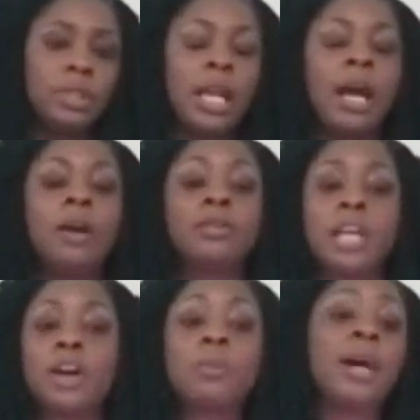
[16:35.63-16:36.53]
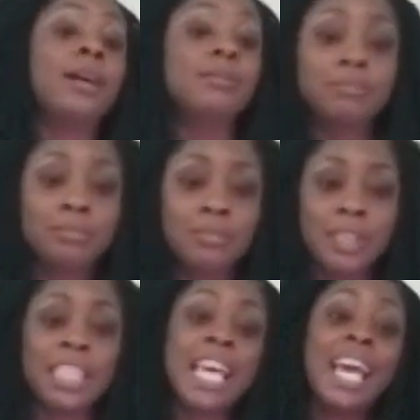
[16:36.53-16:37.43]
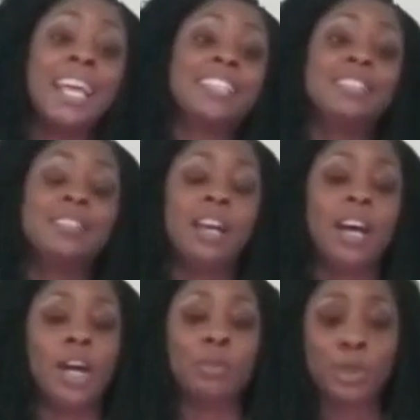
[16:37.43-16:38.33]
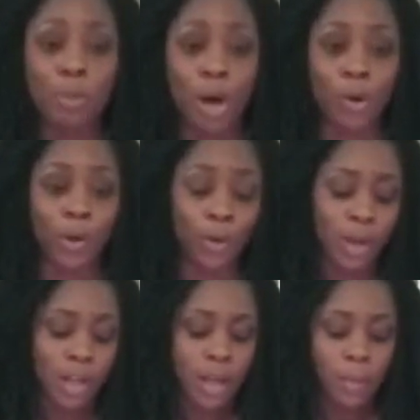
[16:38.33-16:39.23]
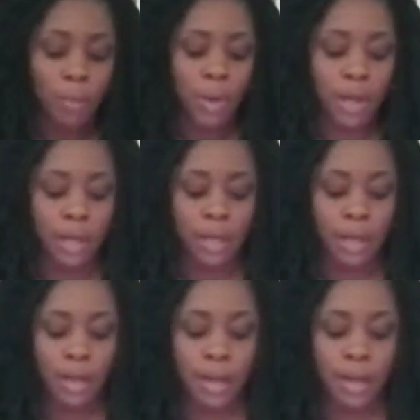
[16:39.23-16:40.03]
I'll talk about that tomorrow. But